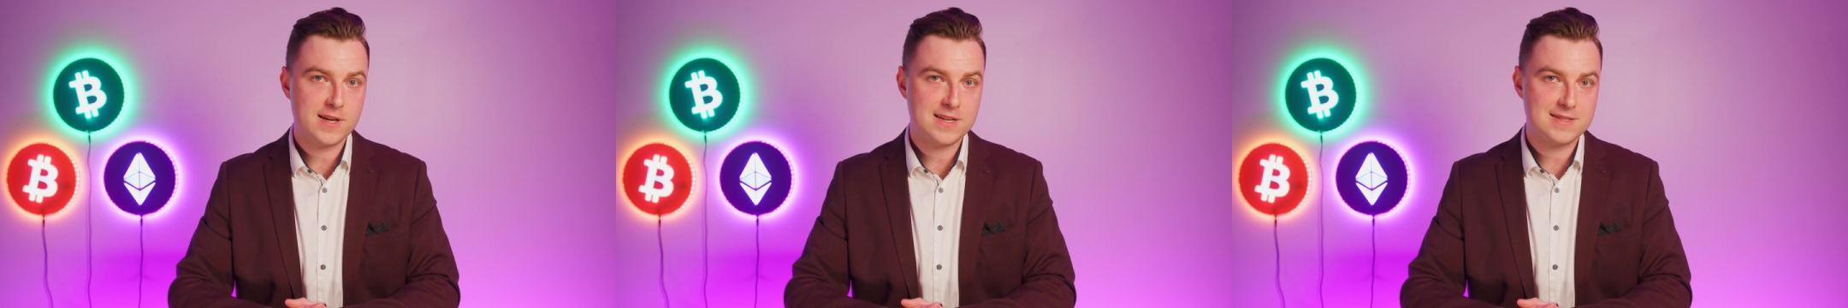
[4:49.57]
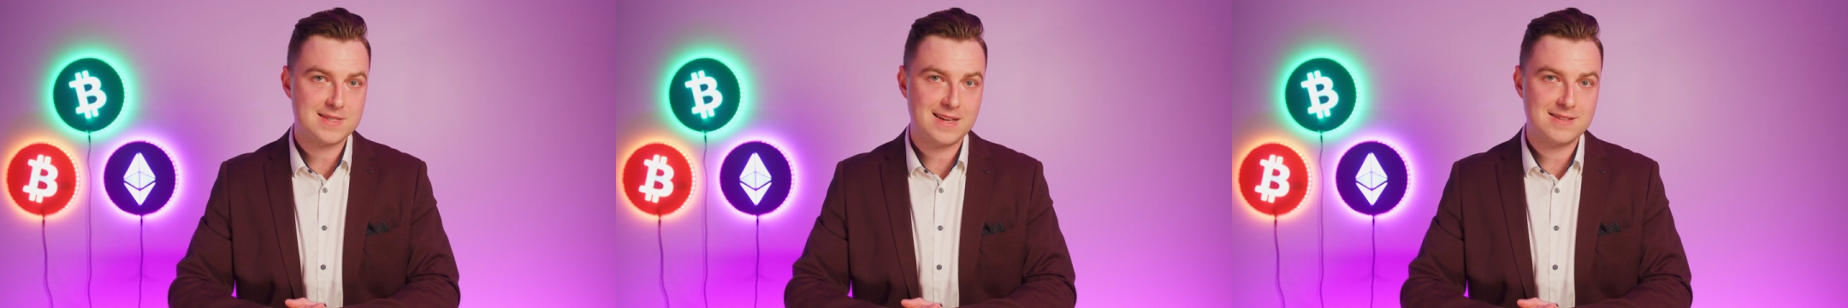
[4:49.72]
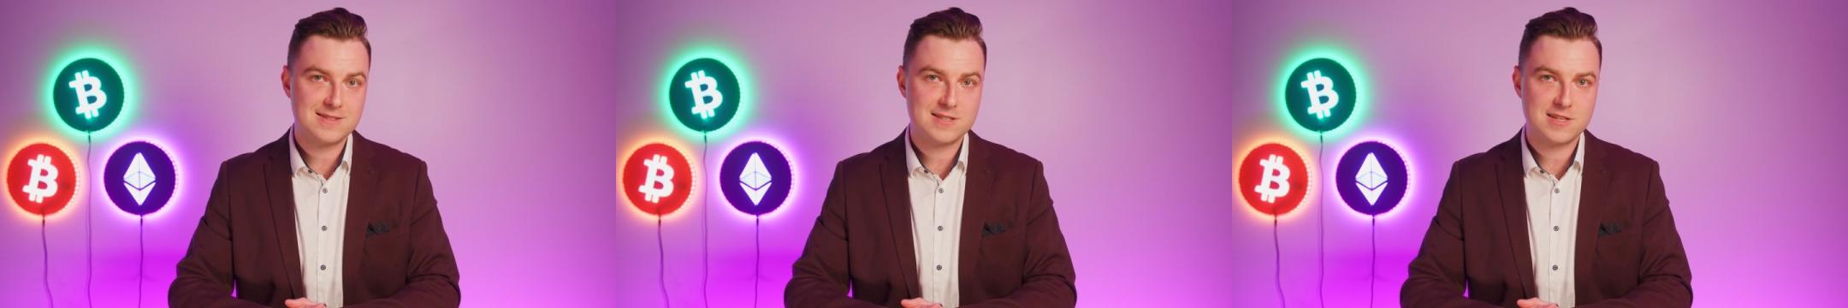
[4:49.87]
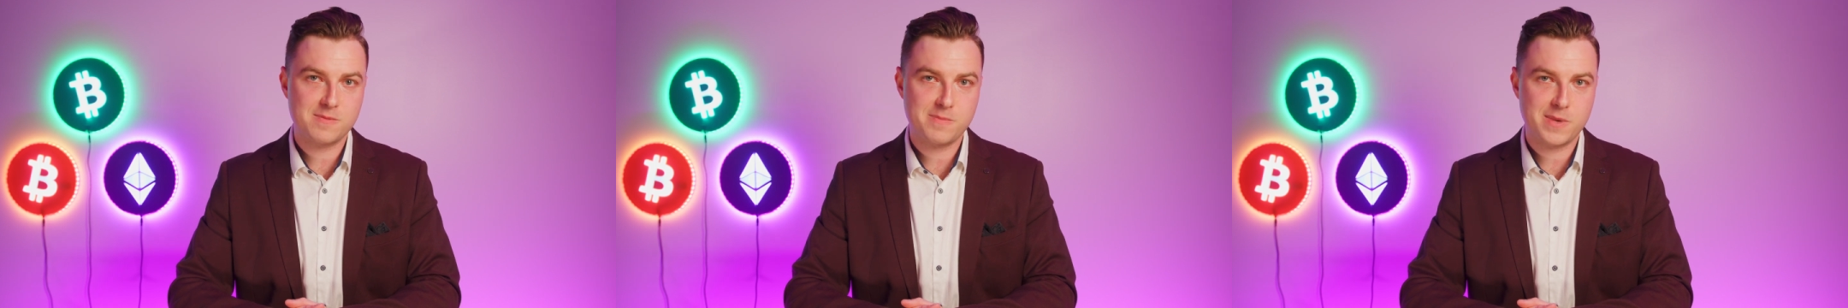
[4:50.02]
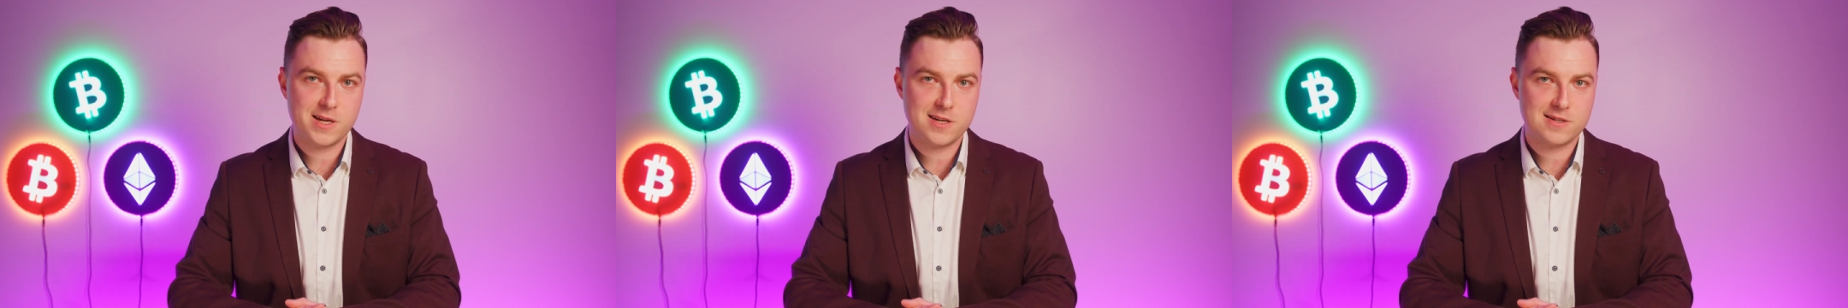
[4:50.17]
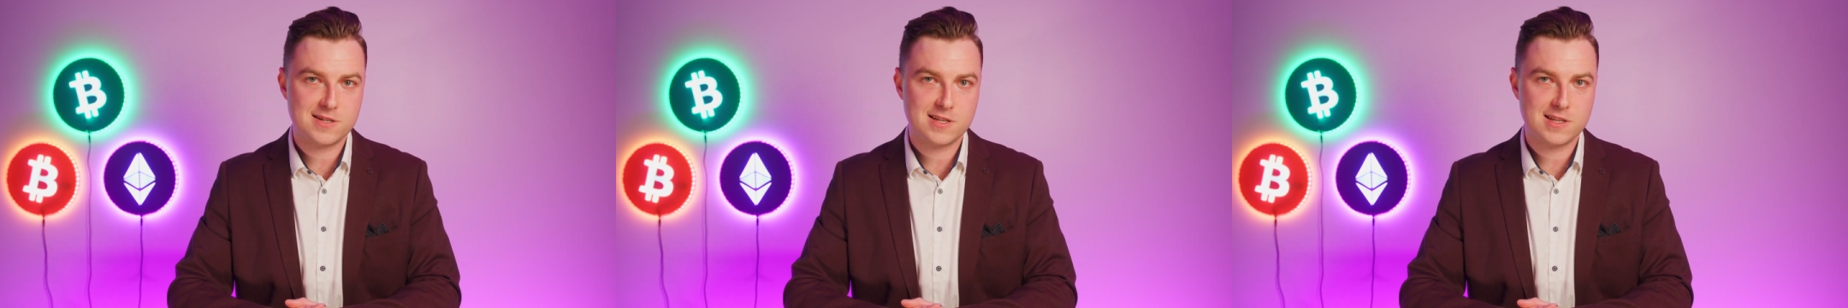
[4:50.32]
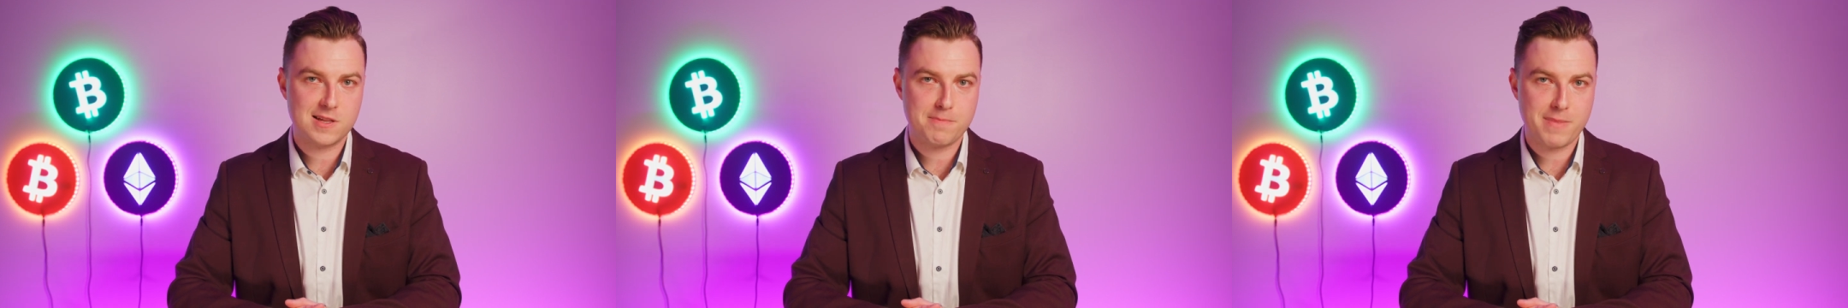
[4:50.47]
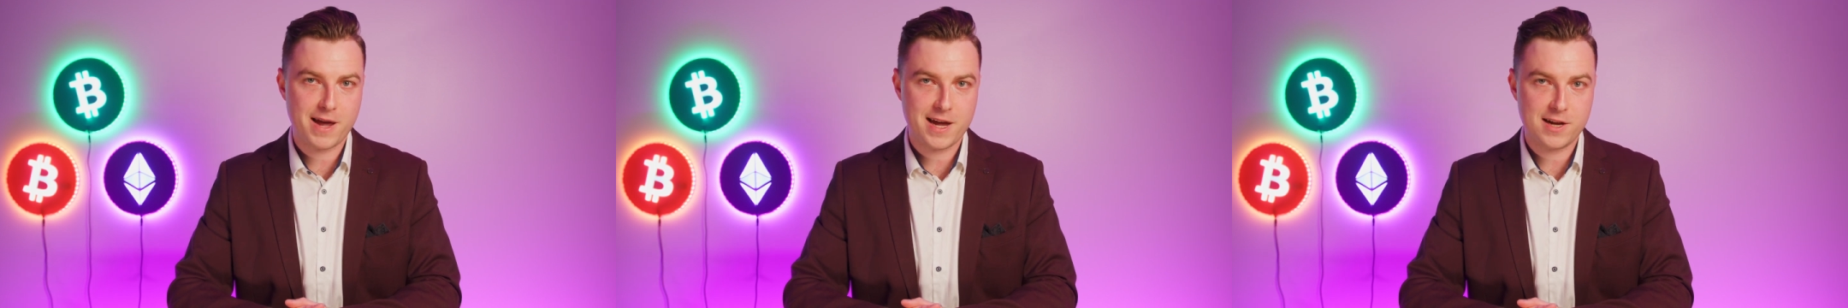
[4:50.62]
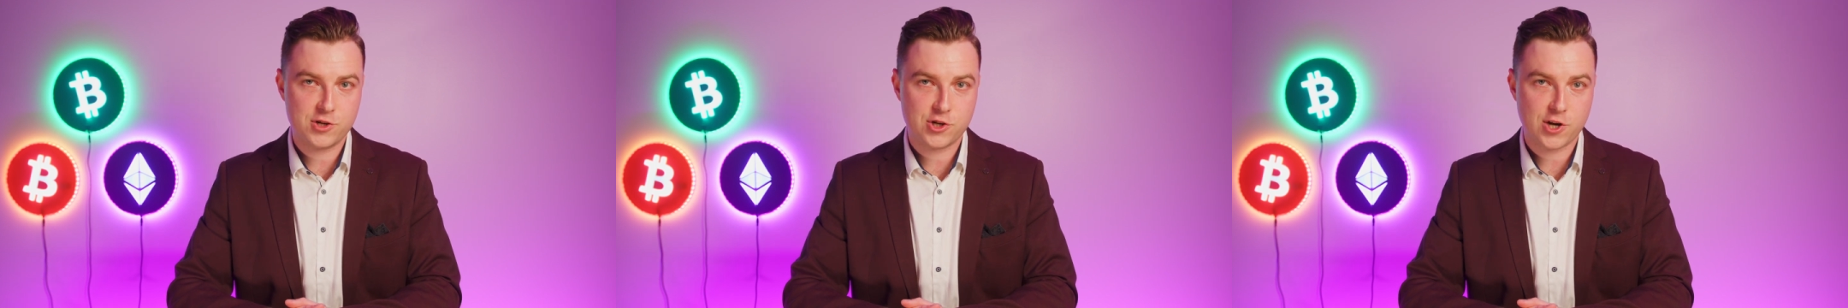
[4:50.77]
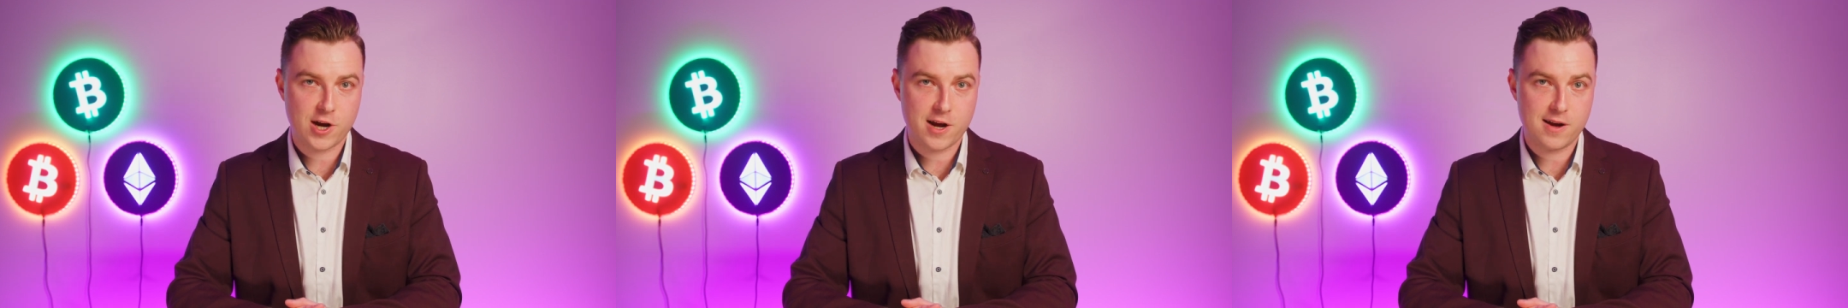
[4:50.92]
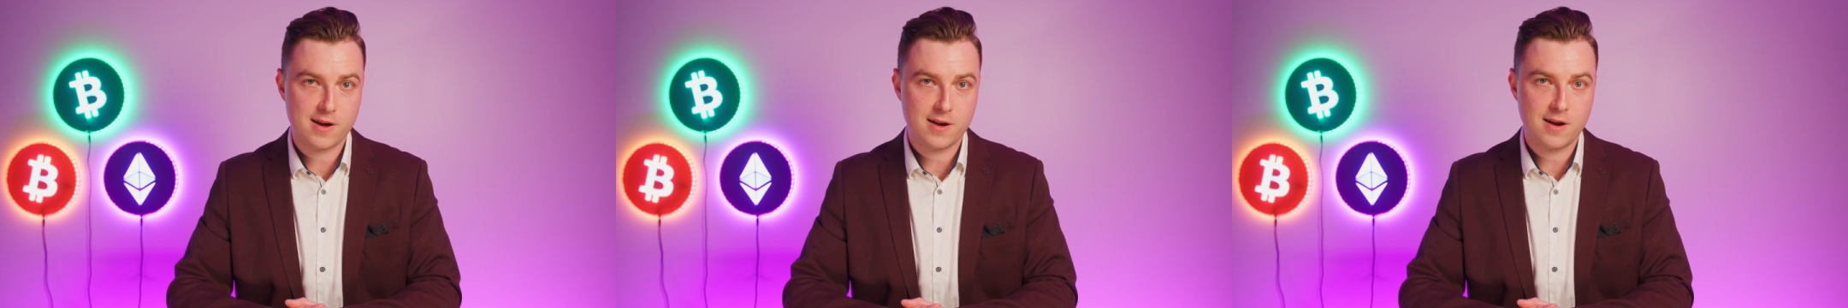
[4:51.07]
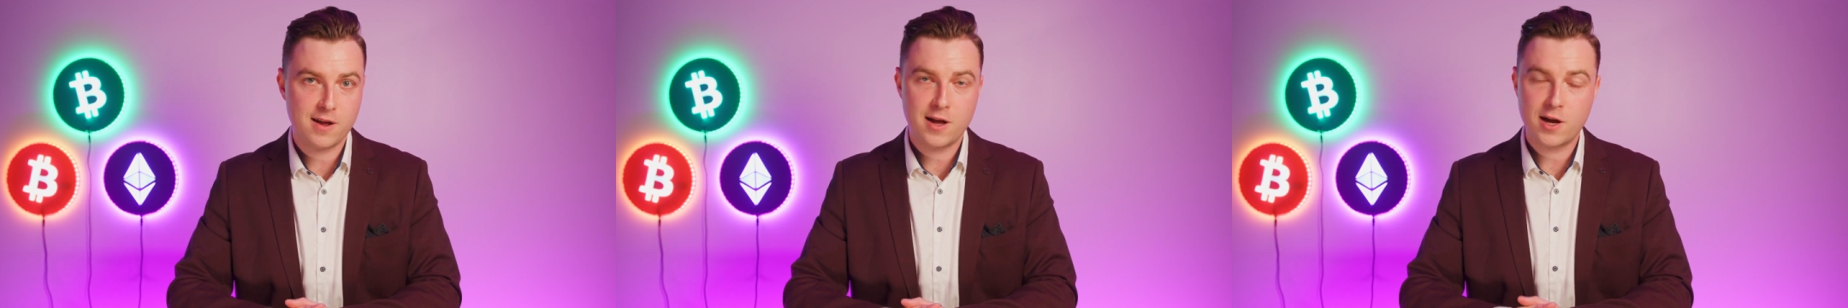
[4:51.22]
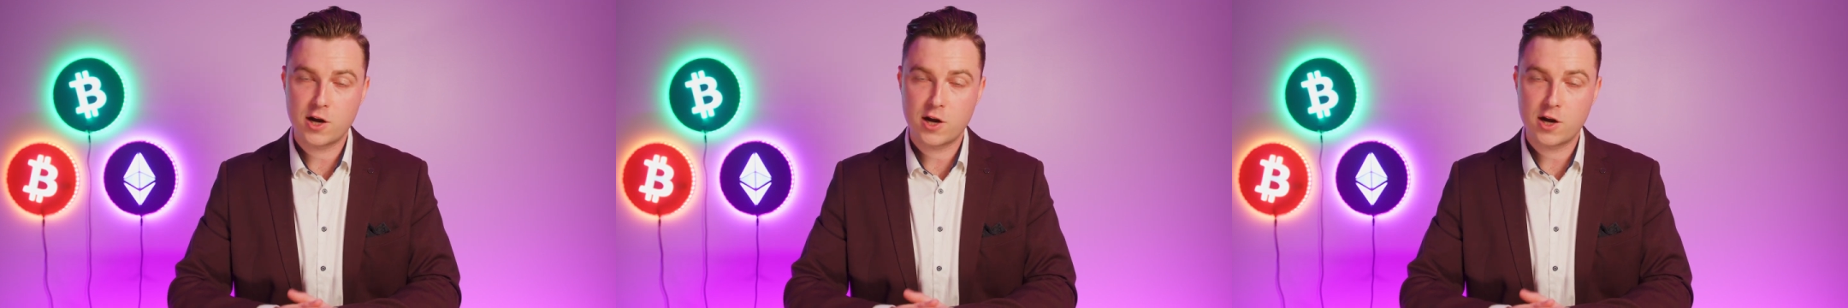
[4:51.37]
is then submitted to the main chain,